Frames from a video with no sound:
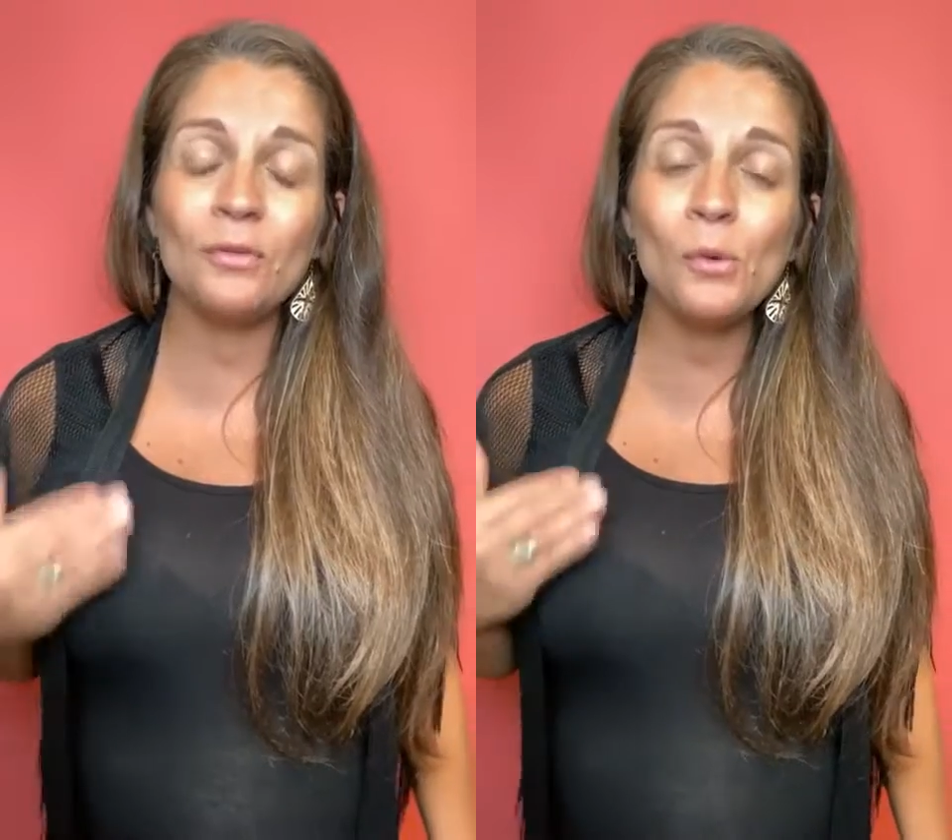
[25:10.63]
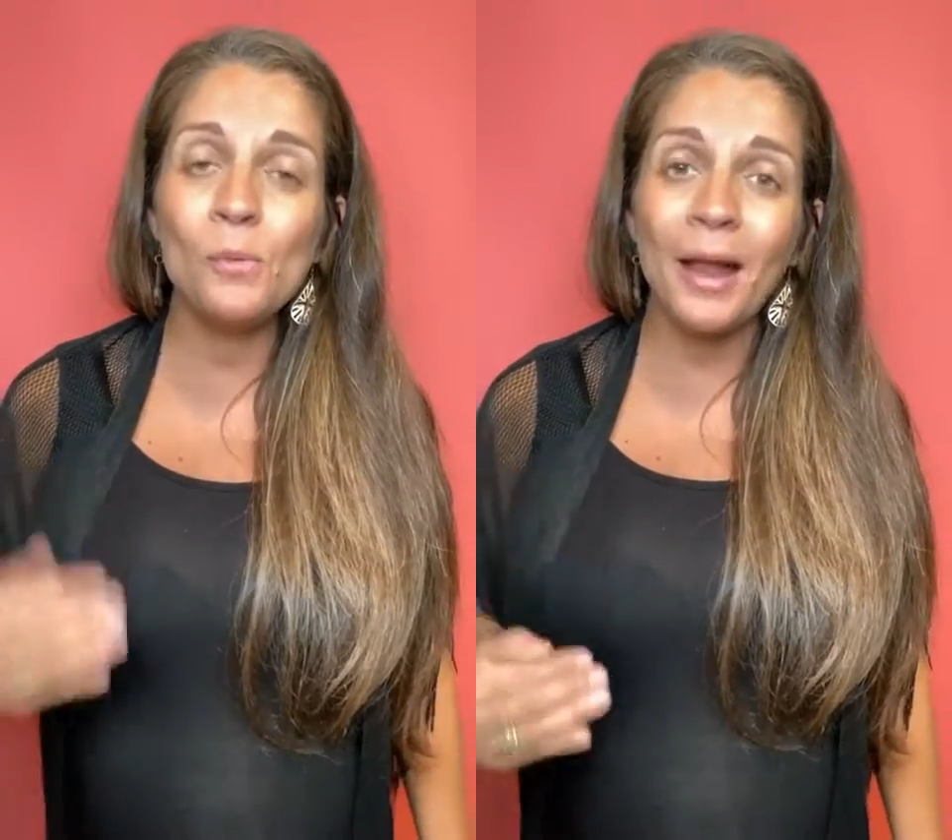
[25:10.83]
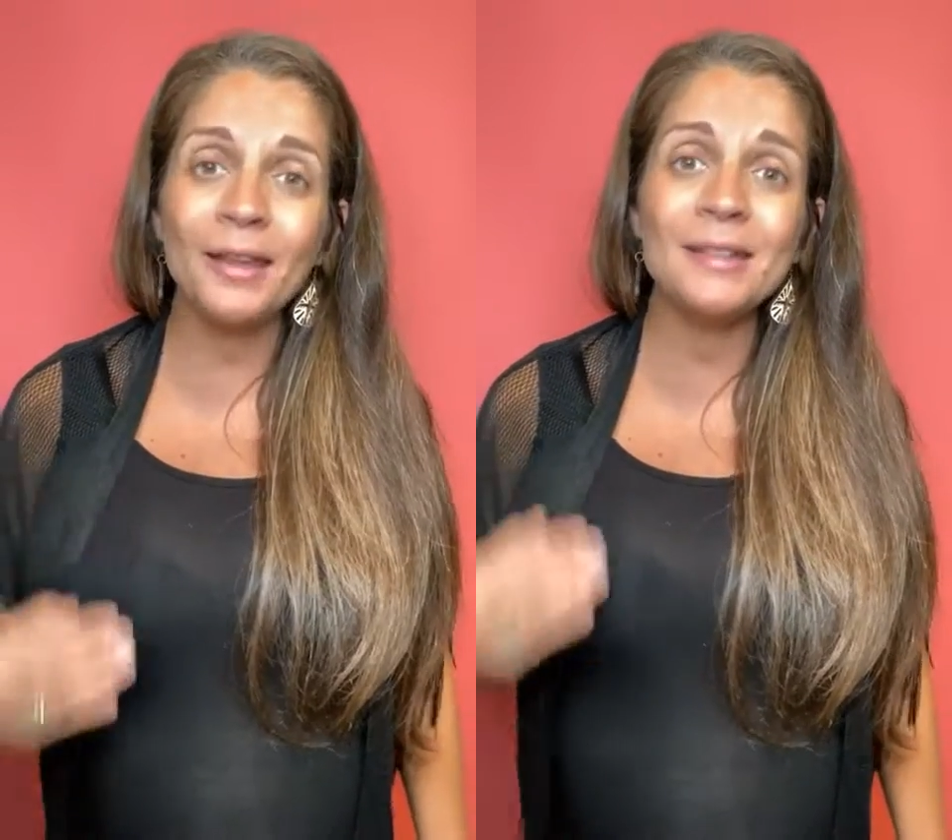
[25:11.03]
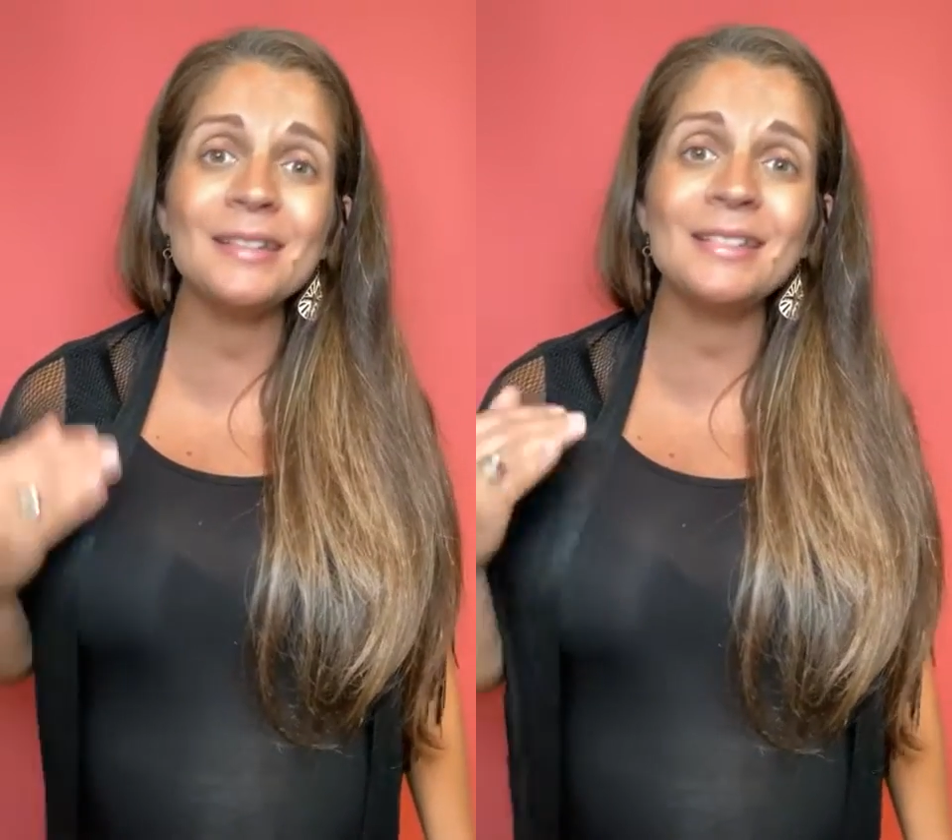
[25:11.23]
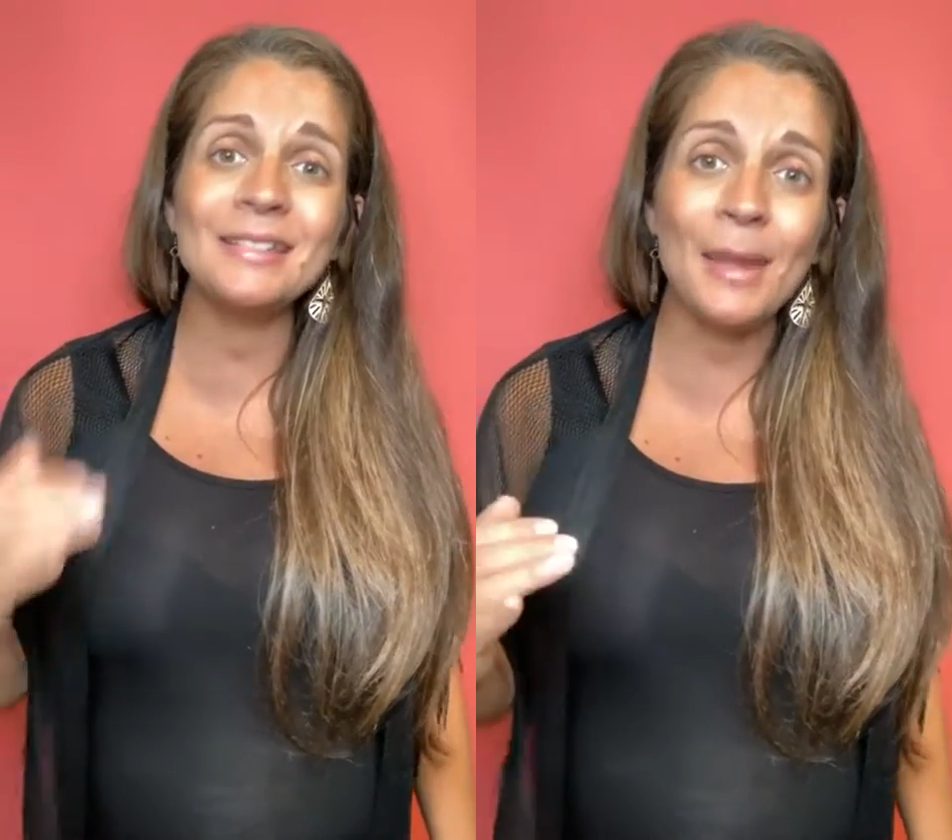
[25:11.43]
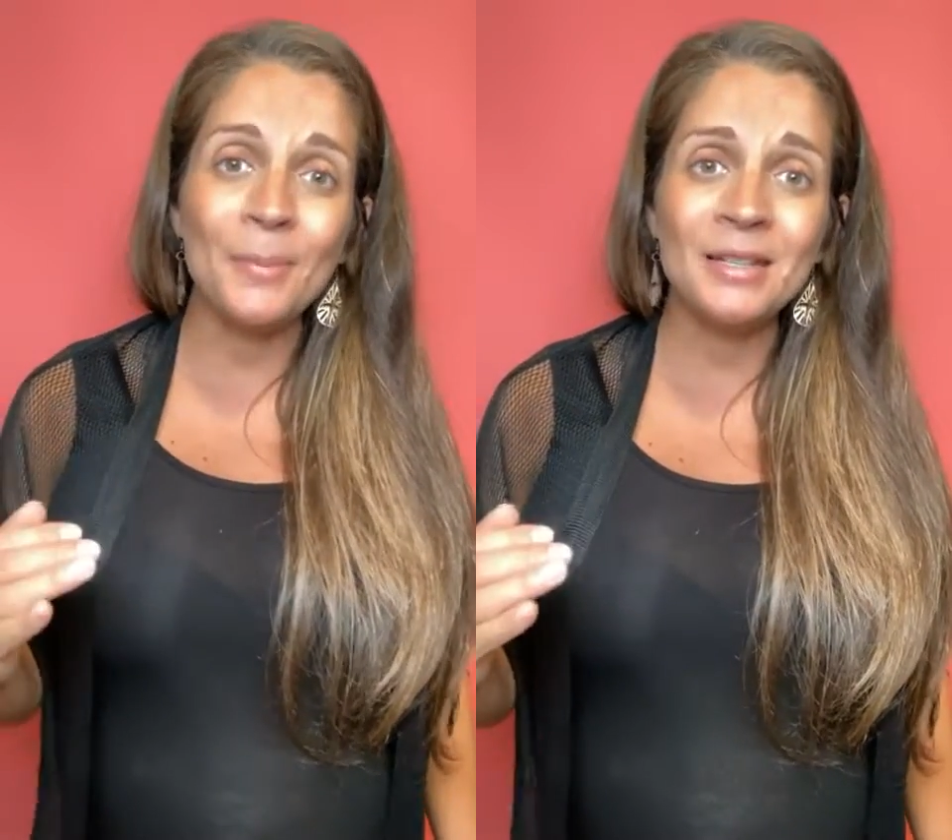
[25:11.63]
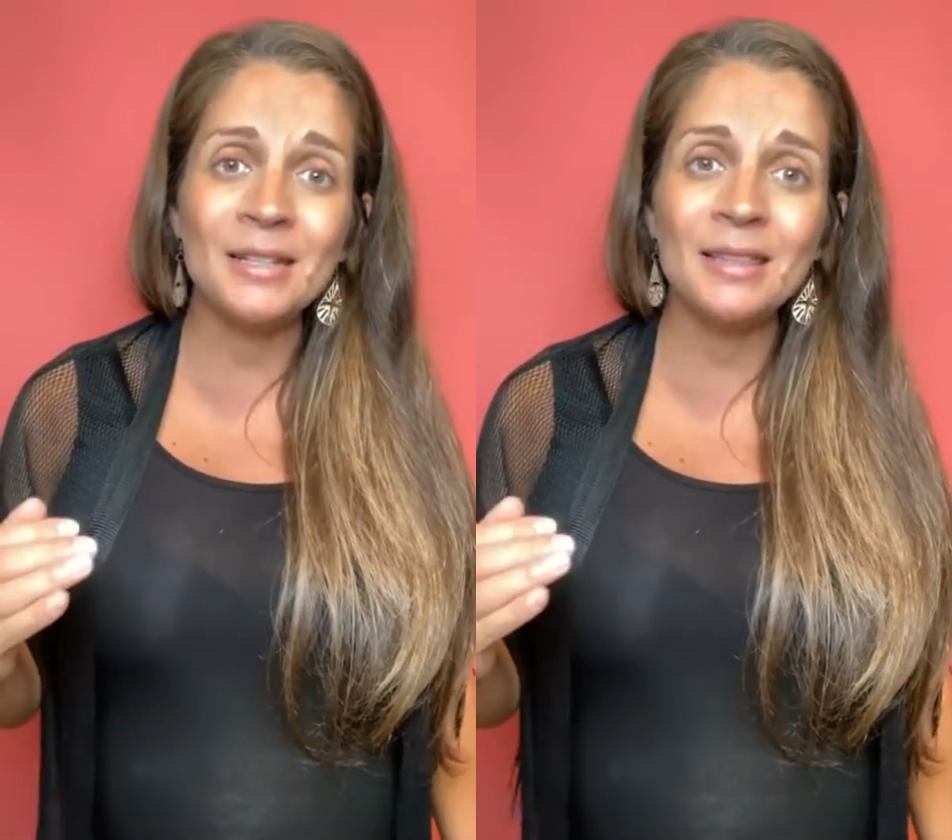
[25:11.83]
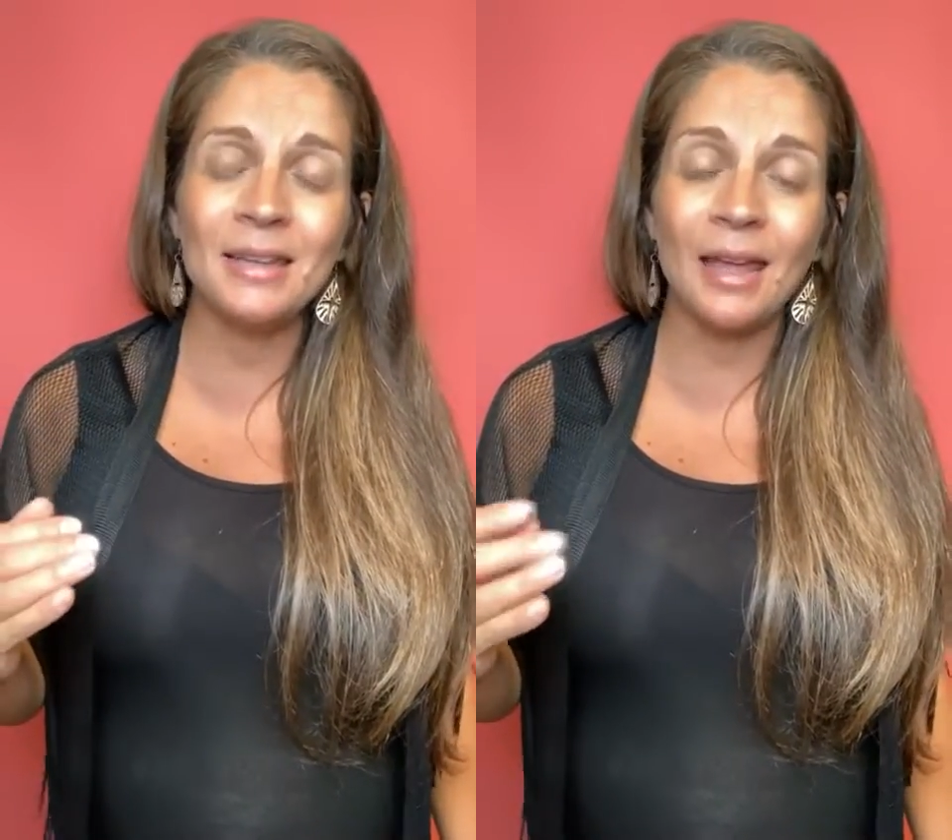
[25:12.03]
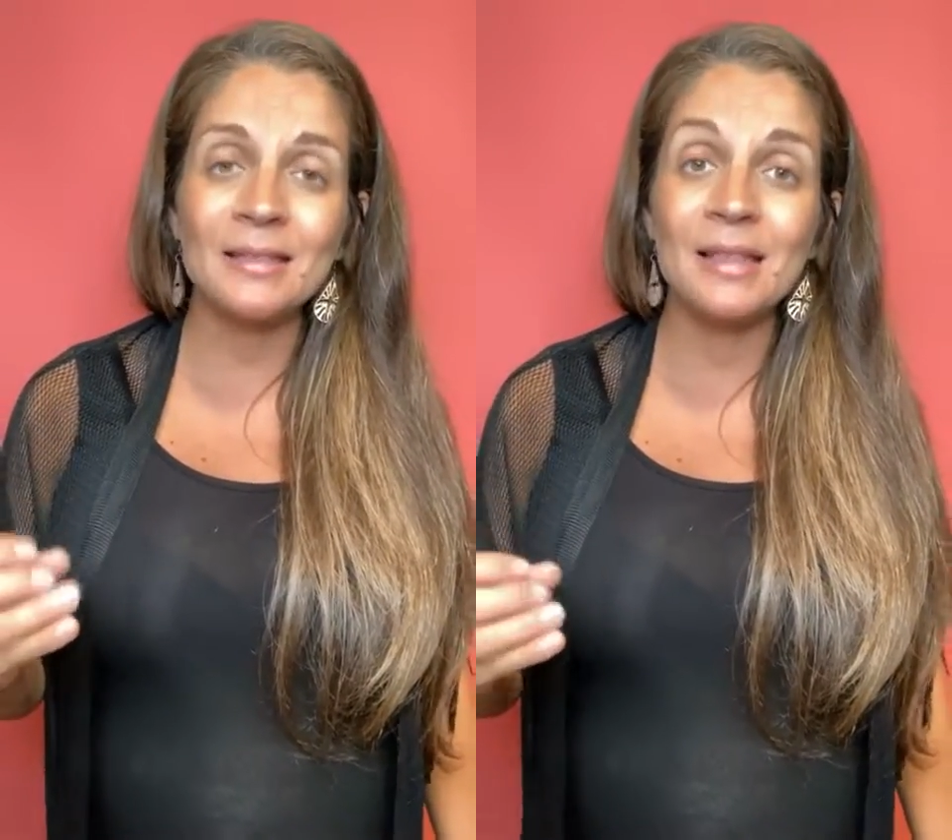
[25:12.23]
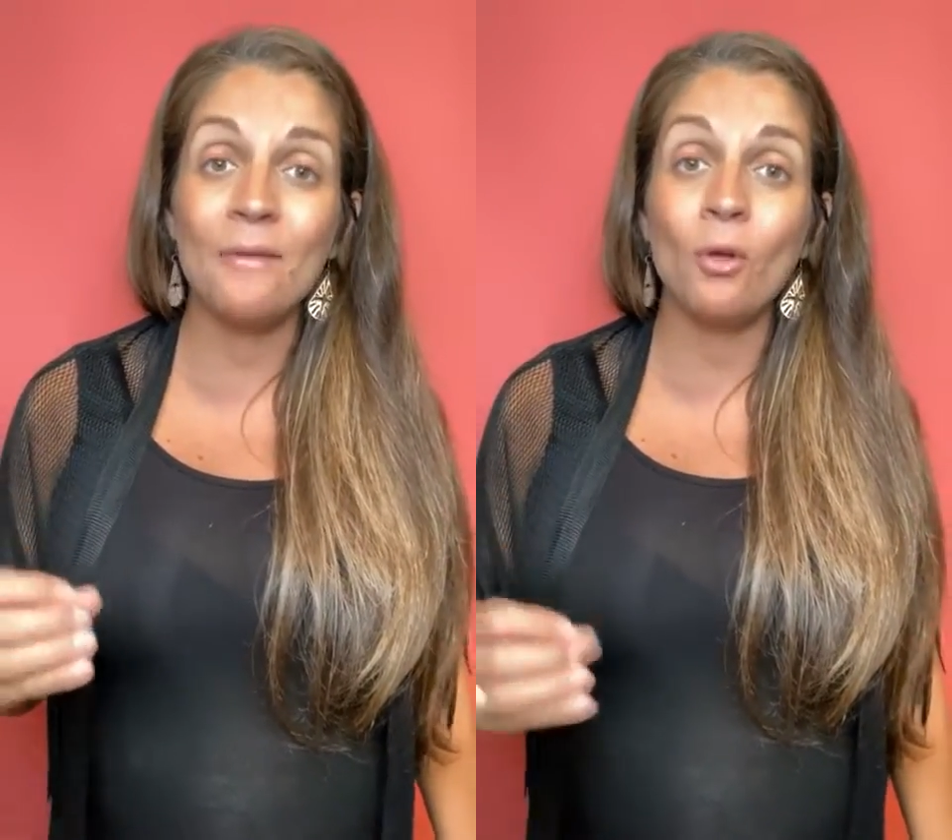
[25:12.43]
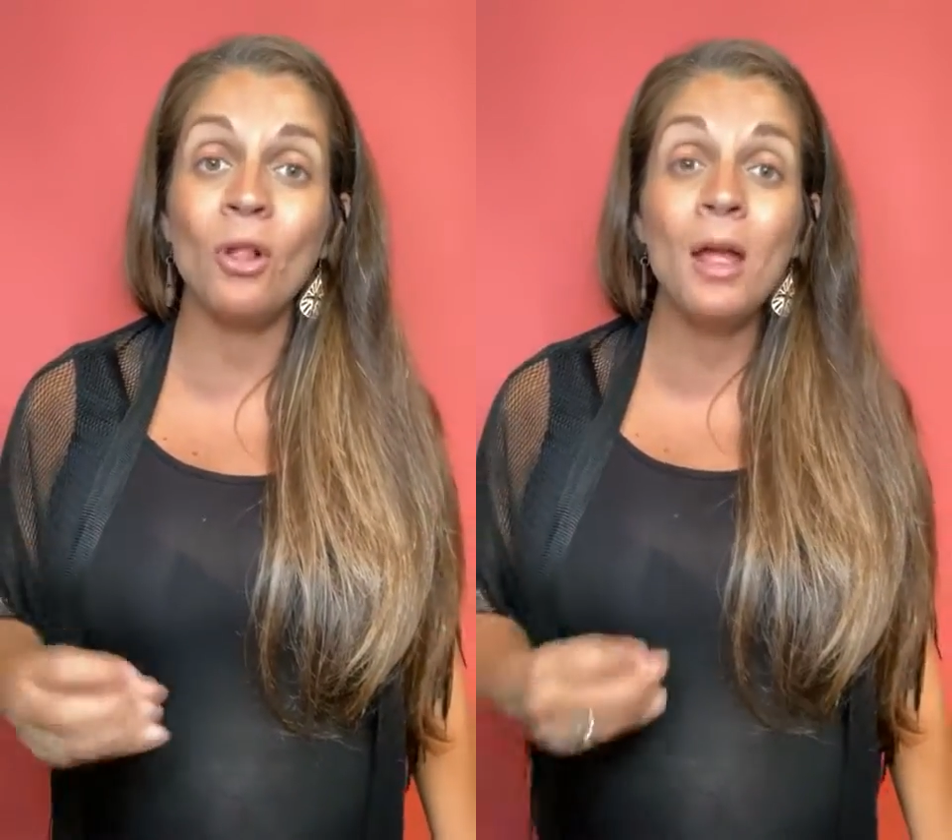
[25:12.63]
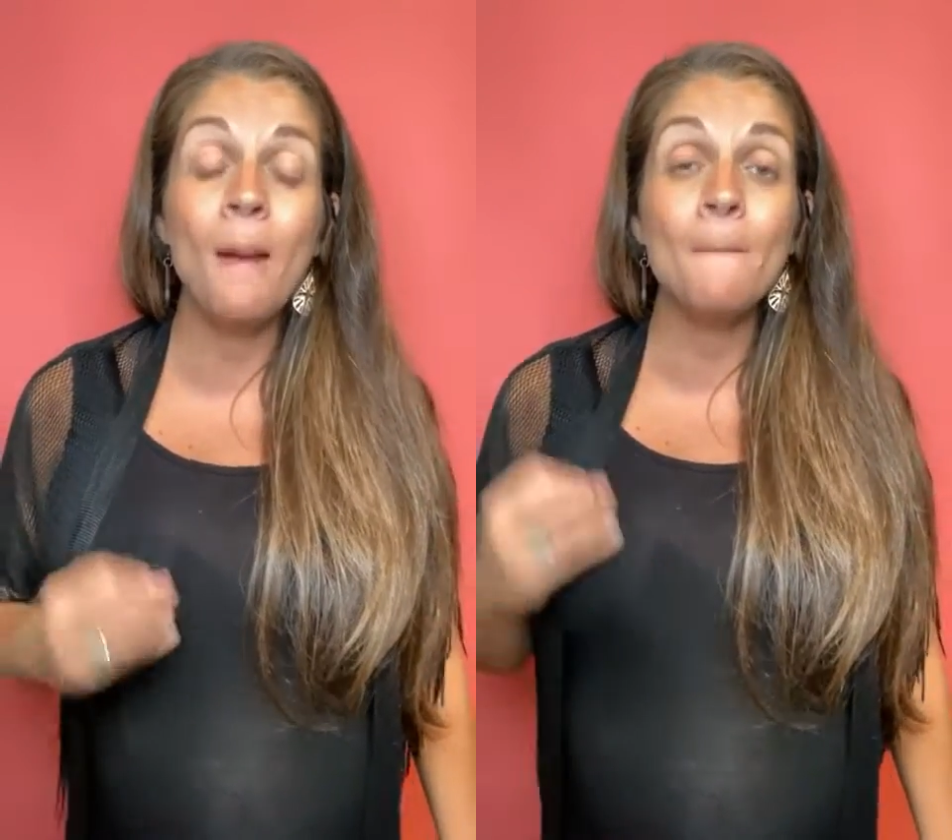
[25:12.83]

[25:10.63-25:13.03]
if you're ready to step into the next level